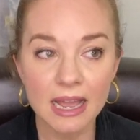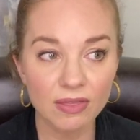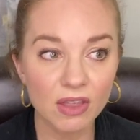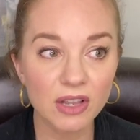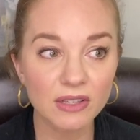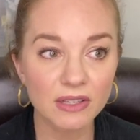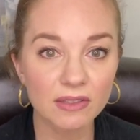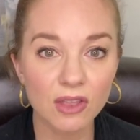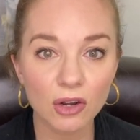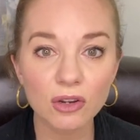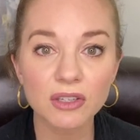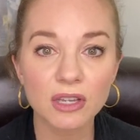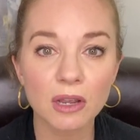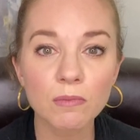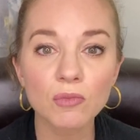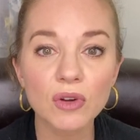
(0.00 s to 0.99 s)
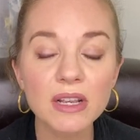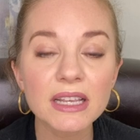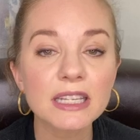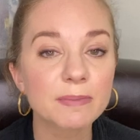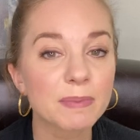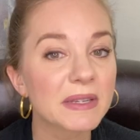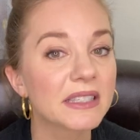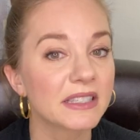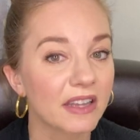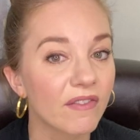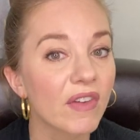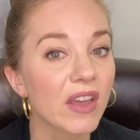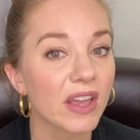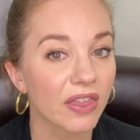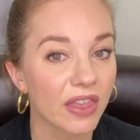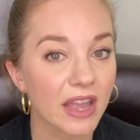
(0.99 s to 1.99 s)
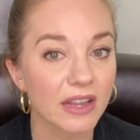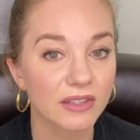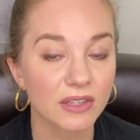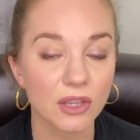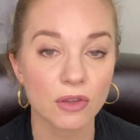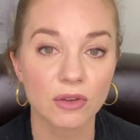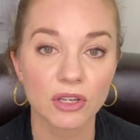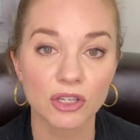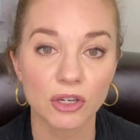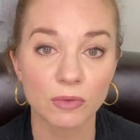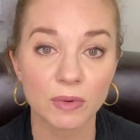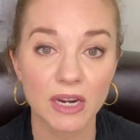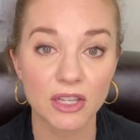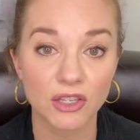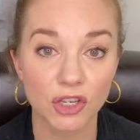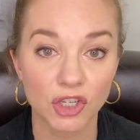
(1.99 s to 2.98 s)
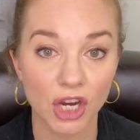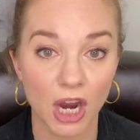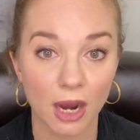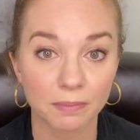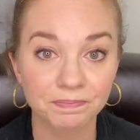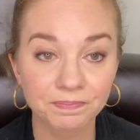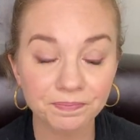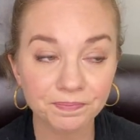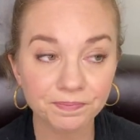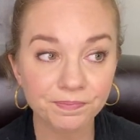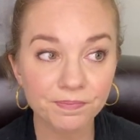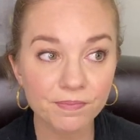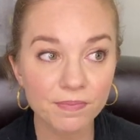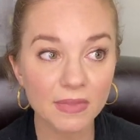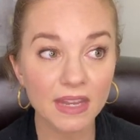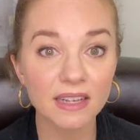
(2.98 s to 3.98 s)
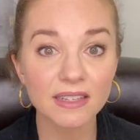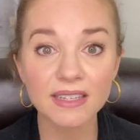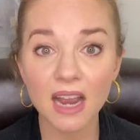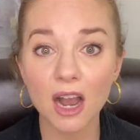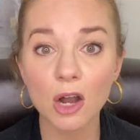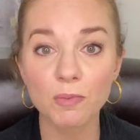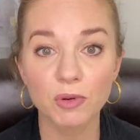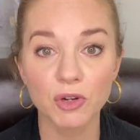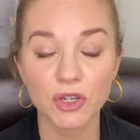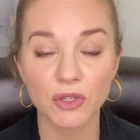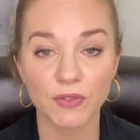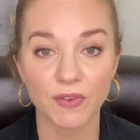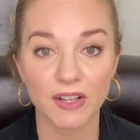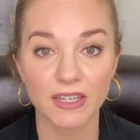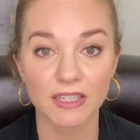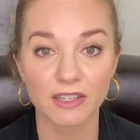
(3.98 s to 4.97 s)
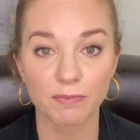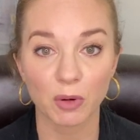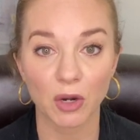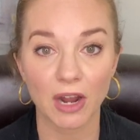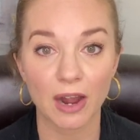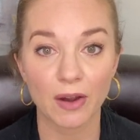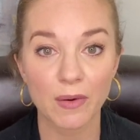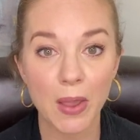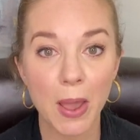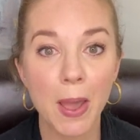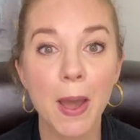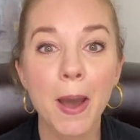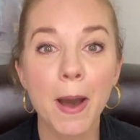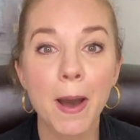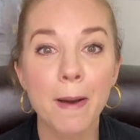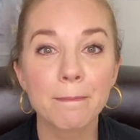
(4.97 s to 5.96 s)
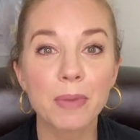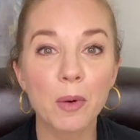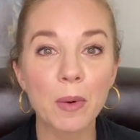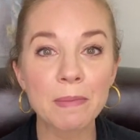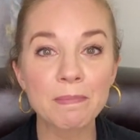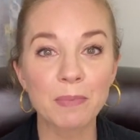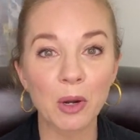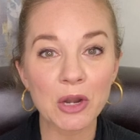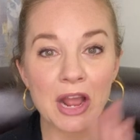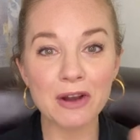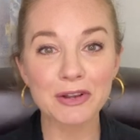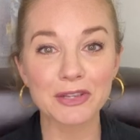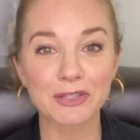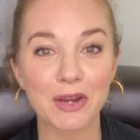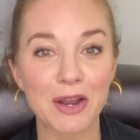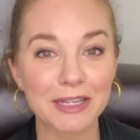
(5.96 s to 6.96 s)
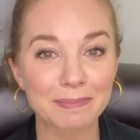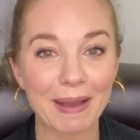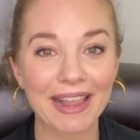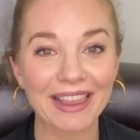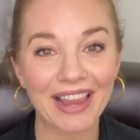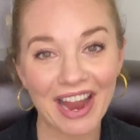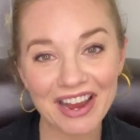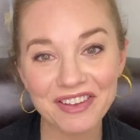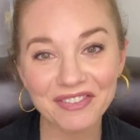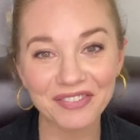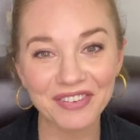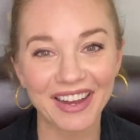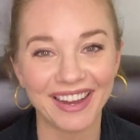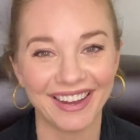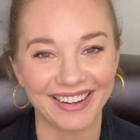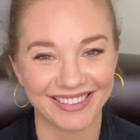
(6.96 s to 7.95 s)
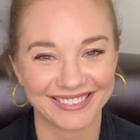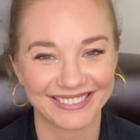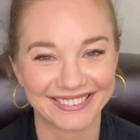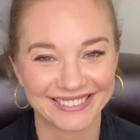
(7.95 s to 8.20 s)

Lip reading: There are some really specific things that you can do when it's a job to help reduce feelings of burnout. But when burnout is caused by life,